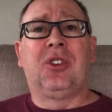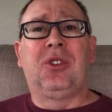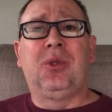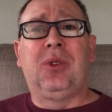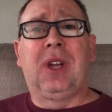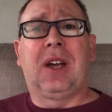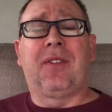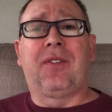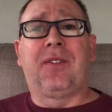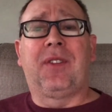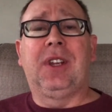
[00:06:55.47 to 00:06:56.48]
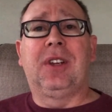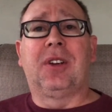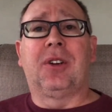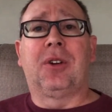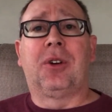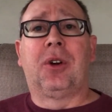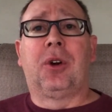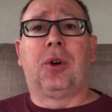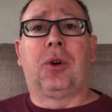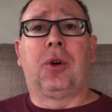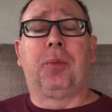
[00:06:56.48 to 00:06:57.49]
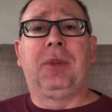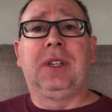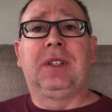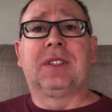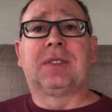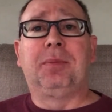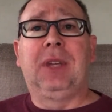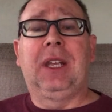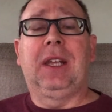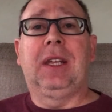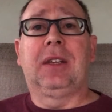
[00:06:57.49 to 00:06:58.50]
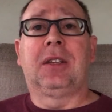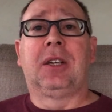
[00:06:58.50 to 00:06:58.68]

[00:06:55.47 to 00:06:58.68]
do not fear or be dismayed.